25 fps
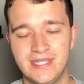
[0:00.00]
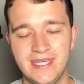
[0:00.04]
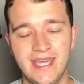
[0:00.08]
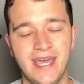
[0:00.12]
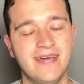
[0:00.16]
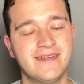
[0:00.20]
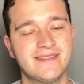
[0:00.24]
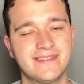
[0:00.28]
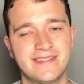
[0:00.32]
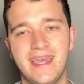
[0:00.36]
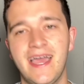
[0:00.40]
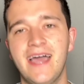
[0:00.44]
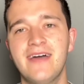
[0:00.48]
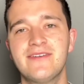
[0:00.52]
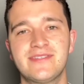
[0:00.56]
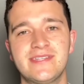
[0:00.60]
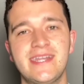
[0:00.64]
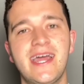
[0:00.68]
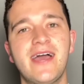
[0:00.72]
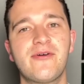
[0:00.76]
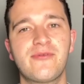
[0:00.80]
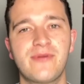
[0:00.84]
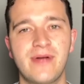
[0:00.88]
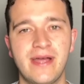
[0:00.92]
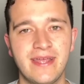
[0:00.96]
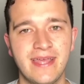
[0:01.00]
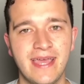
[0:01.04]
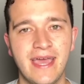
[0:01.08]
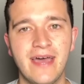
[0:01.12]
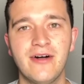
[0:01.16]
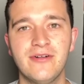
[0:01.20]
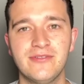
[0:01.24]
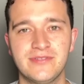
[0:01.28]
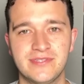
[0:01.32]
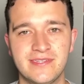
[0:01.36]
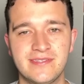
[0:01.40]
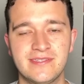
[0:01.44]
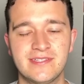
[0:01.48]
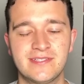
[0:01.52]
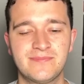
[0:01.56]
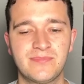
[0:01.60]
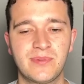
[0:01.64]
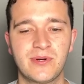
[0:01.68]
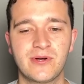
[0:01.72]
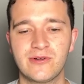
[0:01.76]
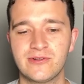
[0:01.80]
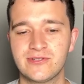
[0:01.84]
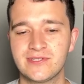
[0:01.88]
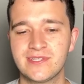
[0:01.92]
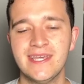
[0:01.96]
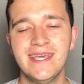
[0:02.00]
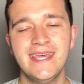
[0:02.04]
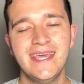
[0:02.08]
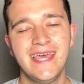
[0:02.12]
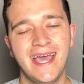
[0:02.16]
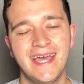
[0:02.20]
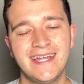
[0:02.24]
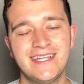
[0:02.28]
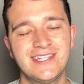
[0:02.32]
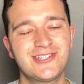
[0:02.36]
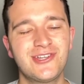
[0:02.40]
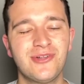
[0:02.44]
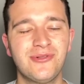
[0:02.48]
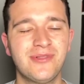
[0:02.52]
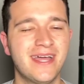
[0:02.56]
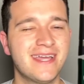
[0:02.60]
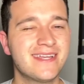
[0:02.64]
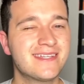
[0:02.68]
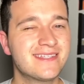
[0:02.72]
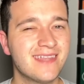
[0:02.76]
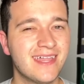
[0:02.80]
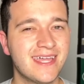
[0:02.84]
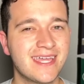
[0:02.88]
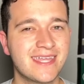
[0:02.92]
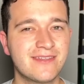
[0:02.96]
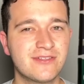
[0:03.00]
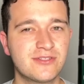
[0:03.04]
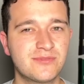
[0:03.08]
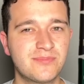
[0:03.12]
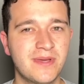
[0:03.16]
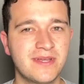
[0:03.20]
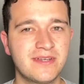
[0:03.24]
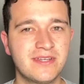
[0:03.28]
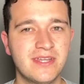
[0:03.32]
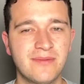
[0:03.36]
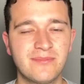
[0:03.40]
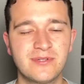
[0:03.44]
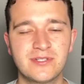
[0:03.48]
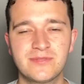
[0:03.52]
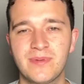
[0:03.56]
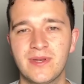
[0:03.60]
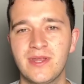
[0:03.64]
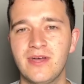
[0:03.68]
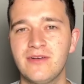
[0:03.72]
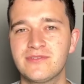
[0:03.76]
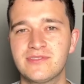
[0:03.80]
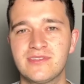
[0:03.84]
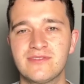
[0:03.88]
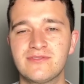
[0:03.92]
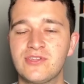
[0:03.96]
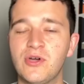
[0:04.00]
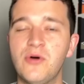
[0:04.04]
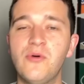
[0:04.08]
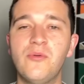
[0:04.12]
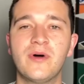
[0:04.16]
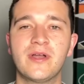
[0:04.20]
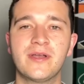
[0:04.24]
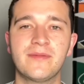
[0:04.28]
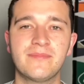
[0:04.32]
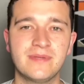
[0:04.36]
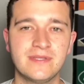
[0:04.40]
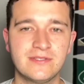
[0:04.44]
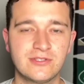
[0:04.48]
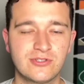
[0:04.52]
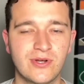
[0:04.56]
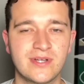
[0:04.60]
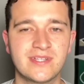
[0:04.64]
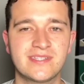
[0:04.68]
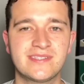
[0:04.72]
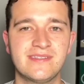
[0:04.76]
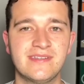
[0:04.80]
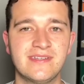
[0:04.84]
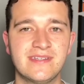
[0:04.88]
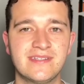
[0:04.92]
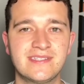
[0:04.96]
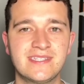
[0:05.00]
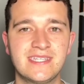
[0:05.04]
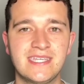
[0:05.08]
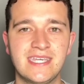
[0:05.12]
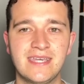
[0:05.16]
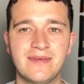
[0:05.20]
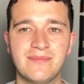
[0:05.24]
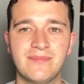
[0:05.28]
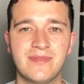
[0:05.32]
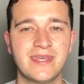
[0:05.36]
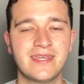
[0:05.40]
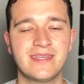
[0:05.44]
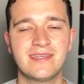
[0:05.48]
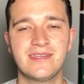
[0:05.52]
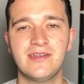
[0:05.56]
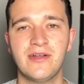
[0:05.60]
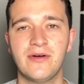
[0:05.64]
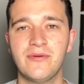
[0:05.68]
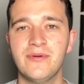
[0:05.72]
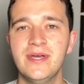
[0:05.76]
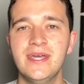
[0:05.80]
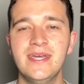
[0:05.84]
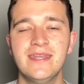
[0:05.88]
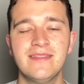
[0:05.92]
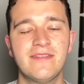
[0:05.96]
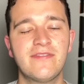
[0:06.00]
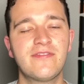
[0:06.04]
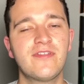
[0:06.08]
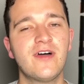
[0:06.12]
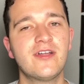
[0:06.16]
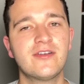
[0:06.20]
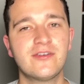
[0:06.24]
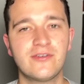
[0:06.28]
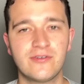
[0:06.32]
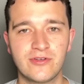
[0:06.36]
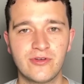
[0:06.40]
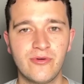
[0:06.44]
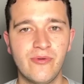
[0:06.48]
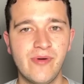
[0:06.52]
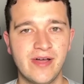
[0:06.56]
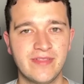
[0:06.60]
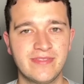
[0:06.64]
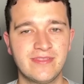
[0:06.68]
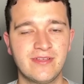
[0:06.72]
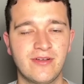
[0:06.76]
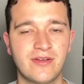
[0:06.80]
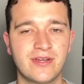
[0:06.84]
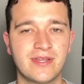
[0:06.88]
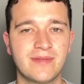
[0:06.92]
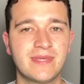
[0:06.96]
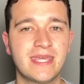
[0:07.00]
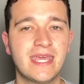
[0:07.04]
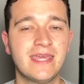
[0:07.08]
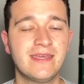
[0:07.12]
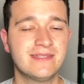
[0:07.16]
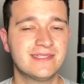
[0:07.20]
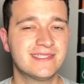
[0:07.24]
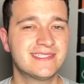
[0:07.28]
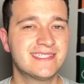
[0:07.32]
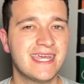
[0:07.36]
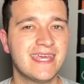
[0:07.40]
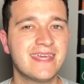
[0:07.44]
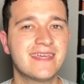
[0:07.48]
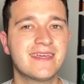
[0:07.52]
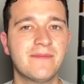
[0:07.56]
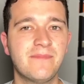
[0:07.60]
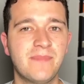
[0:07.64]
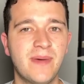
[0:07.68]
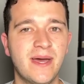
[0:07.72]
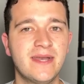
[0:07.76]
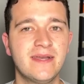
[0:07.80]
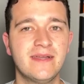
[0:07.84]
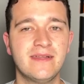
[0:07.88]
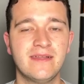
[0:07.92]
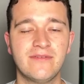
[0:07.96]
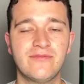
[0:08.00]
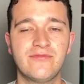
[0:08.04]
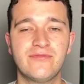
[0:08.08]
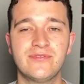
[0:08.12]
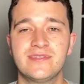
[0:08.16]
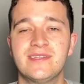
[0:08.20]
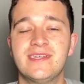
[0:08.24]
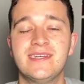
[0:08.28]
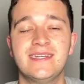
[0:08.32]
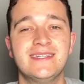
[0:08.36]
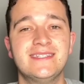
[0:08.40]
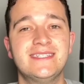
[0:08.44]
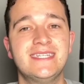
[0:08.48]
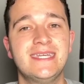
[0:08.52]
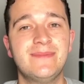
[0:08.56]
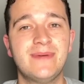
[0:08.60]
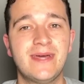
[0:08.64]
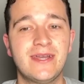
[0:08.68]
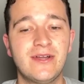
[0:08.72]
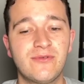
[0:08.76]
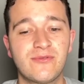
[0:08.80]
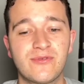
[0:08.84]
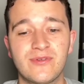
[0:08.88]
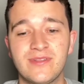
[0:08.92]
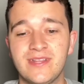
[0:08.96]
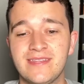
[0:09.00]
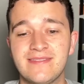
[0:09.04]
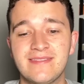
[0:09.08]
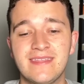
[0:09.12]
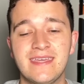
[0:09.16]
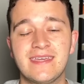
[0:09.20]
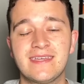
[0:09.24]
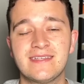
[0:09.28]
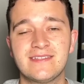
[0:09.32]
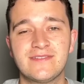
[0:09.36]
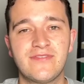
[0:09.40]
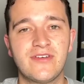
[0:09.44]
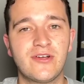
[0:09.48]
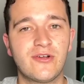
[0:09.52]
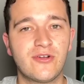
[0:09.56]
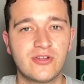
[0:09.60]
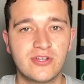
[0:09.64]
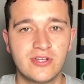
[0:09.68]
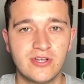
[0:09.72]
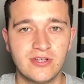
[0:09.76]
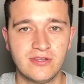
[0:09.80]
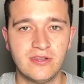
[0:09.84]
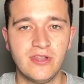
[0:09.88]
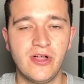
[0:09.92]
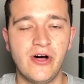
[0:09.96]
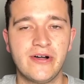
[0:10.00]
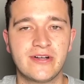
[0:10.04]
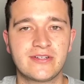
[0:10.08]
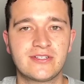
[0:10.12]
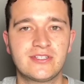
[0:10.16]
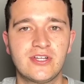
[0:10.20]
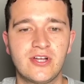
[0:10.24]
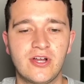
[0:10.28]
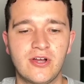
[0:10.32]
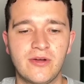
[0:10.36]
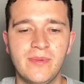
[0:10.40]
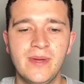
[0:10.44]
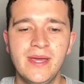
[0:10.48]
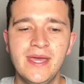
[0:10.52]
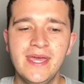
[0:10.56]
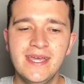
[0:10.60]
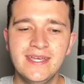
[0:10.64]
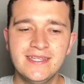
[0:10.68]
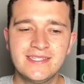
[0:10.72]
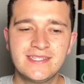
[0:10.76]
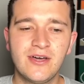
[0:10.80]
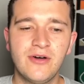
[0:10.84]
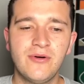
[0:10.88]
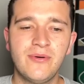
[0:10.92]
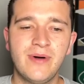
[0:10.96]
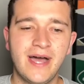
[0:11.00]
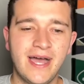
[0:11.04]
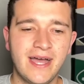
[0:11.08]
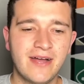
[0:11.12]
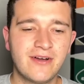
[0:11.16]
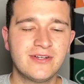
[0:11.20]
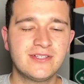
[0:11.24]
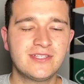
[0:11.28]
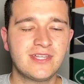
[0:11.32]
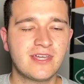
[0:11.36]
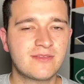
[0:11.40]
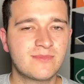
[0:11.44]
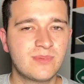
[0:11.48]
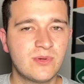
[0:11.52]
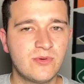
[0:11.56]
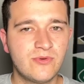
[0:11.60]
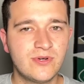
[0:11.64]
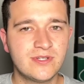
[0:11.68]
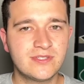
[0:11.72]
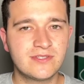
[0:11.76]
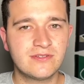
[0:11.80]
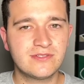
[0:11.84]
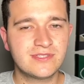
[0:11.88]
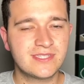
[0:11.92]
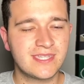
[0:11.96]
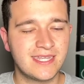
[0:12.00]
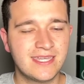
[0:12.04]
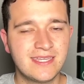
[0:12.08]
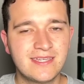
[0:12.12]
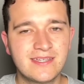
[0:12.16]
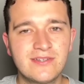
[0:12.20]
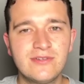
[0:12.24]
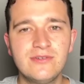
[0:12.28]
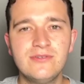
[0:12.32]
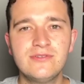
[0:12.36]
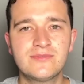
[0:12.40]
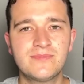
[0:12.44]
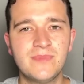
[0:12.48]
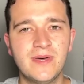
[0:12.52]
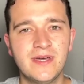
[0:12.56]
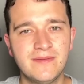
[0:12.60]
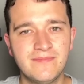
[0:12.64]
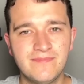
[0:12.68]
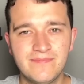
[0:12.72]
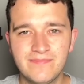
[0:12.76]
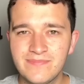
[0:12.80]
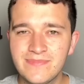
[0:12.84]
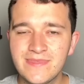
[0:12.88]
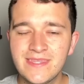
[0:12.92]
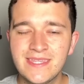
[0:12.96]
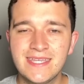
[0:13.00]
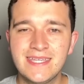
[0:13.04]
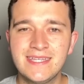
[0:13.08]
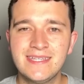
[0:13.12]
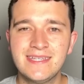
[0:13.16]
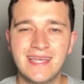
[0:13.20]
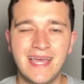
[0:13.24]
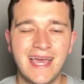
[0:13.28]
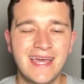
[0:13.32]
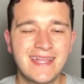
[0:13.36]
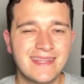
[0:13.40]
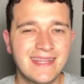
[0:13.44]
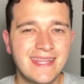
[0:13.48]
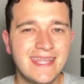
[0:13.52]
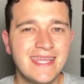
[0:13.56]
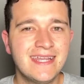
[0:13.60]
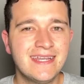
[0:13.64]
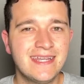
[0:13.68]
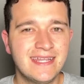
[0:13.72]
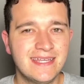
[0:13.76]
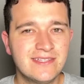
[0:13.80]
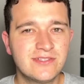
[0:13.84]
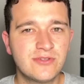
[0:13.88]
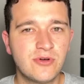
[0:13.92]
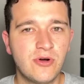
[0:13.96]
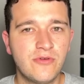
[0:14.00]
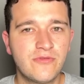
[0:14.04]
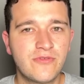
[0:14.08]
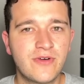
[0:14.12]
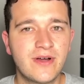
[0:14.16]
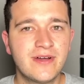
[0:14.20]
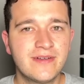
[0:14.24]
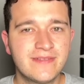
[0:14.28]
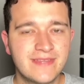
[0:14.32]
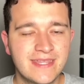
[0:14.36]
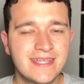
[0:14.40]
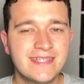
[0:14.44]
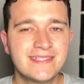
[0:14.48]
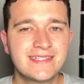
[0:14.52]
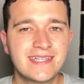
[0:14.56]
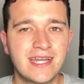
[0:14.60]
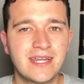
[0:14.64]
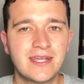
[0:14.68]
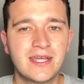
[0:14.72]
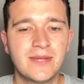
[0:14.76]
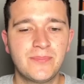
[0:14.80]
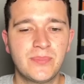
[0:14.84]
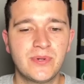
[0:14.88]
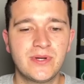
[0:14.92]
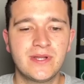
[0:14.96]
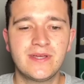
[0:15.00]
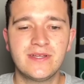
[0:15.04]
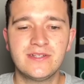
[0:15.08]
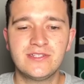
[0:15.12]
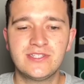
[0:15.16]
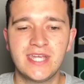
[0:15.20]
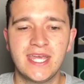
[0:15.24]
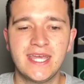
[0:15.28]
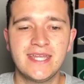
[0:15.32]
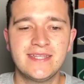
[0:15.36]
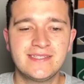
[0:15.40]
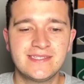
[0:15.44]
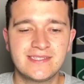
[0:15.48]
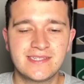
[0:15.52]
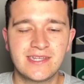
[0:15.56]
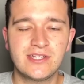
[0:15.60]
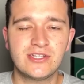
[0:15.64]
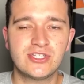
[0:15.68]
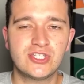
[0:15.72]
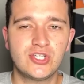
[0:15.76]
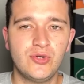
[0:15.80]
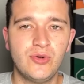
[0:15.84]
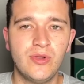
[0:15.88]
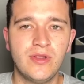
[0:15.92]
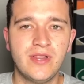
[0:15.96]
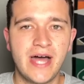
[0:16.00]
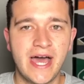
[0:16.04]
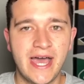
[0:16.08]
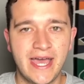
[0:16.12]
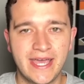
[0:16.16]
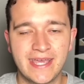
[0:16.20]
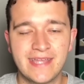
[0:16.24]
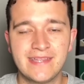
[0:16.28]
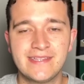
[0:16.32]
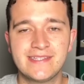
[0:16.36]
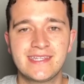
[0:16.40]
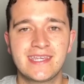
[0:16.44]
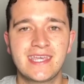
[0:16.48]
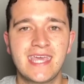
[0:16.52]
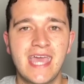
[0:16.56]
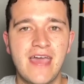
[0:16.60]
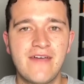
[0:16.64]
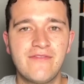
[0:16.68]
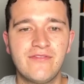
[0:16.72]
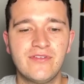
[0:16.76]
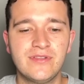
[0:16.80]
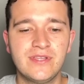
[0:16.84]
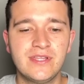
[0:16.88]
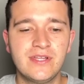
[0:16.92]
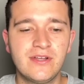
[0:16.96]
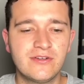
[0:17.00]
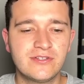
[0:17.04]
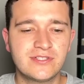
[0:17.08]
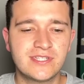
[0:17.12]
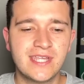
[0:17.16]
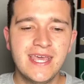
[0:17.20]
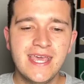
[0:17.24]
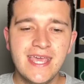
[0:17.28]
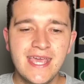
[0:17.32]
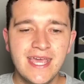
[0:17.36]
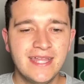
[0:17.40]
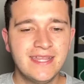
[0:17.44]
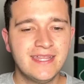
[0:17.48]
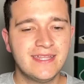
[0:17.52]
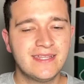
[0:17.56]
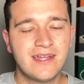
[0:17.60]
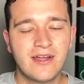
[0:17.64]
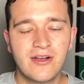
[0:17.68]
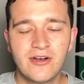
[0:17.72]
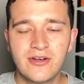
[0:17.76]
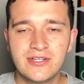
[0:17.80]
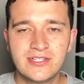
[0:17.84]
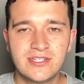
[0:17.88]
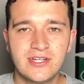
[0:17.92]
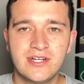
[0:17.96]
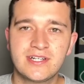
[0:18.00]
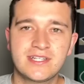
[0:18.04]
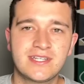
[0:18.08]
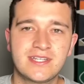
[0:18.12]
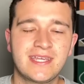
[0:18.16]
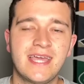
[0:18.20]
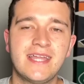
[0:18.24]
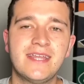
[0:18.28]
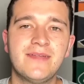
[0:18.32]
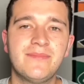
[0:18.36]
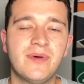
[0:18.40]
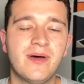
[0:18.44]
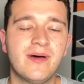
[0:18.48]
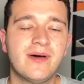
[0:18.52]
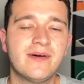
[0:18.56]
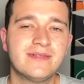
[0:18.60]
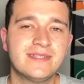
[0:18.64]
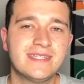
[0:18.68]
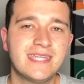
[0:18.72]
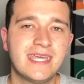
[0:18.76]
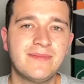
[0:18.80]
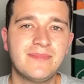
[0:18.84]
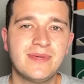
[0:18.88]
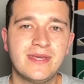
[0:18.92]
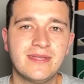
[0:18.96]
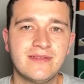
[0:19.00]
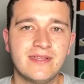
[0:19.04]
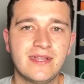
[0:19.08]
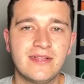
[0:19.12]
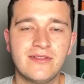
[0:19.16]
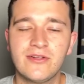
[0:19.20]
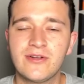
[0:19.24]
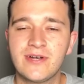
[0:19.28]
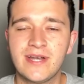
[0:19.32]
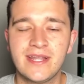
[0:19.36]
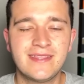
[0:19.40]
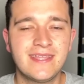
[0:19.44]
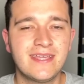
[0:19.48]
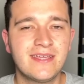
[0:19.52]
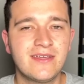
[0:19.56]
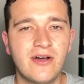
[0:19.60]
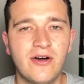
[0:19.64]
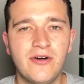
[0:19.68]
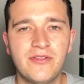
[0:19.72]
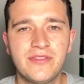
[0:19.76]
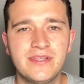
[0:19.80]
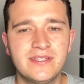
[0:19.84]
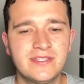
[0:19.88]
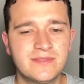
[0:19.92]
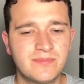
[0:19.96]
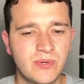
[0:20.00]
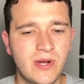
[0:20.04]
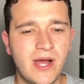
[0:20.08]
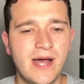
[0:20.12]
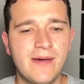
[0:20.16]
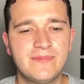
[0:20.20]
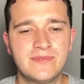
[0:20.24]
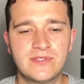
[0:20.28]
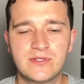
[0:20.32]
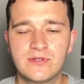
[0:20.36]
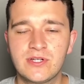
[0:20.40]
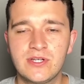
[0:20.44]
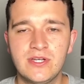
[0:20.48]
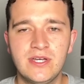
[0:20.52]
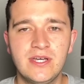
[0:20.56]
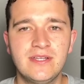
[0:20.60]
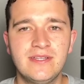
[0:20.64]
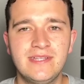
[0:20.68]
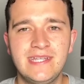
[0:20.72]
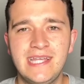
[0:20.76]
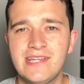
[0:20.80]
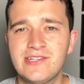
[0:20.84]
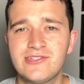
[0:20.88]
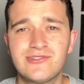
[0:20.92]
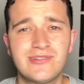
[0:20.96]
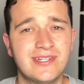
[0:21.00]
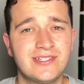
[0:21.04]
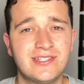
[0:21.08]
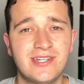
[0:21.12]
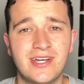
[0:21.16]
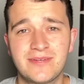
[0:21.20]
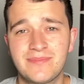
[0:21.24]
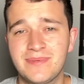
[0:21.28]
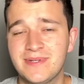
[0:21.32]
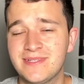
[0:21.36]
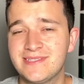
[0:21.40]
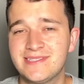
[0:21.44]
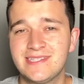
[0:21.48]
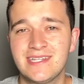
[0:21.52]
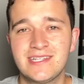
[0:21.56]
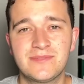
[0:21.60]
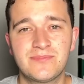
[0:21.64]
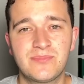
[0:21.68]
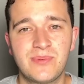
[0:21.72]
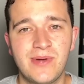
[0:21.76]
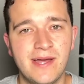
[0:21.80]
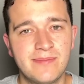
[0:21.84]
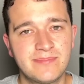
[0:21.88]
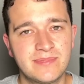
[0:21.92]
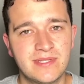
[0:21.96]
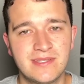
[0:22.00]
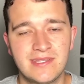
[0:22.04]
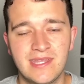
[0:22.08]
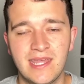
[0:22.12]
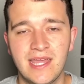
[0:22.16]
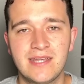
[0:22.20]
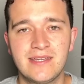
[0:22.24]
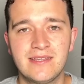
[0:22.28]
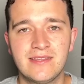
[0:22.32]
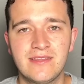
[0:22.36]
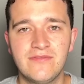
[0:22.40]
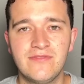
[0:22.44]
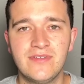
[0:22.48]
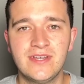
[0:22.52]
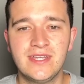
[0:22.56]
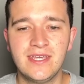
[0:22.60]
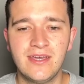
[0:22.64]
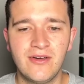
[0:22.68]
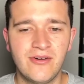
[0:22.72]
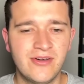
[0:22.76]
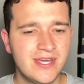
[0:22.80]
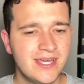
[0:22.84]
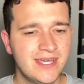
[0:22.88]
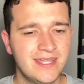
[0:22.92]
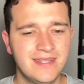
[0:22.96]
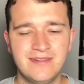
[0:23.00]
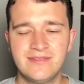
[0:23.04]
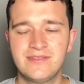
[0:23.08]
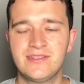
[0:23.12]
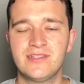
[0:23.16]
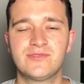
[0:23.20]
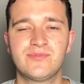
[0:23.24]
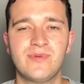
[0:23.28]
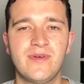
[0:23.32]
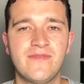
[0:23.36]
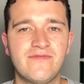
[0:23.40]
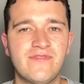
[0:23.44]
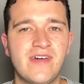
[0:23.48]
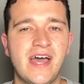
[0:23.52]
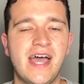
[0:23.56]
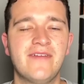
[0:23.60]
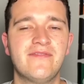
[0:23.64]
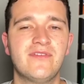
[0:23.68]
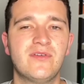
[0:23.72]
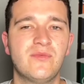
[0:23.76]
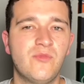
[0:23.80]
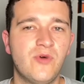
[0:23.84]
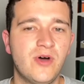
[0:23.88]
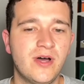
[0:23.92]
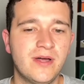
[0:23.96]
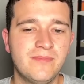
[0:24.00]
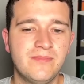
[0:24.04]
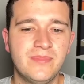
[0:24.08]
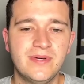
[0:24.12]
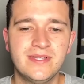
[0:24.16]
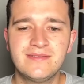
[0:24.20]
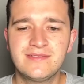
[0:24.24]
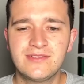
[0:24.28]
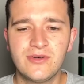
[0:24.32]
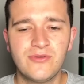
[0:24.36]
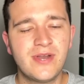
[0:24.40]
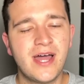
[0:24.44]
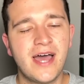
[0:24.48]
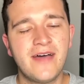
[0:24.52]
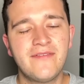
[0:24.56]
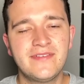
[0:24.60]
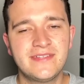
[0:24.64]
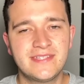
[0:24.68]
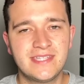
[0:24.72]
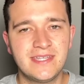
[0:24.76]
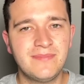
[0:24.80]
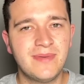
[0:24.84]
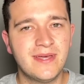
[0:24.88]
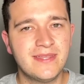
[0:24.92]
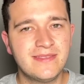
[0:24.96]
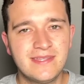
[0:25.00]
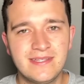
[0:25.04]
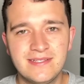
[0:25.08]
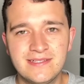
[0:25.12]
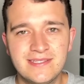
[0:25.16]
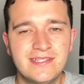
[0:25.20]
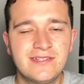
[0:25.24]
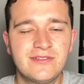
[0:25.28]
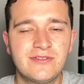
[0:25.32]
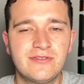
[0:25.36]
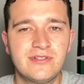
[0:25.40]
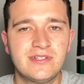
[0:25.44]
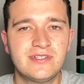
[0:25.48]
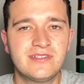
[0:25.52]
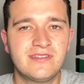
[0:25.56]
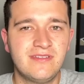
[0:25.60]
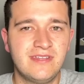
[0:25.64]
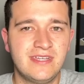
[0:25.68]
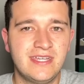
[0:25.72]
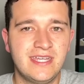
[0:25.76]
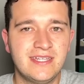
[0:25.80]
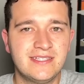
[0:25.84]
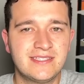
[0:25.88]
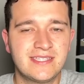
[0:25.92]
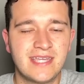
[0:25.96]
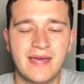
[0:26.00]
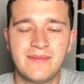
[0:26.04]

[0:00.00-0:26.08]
Yeah, I was, I was, an outright L to the Spurs. I just don't like playing those big numbers, but I also don't want to be trusting a team like, you know, the Thunder to go out there and stay competitive with a team I don't really think is very good long term. So I already talked about Wizards. I think Kuzma I lean his over. I think he's got a pretty good chance. He's going to shoot a lot against the Cavaliers. And then I already talked kind of about Damian Lillard. I think all these props are good. Yesterday I talked about six props at the end of the video. I think those went five and one, but don't obviously bet these. These are just leans.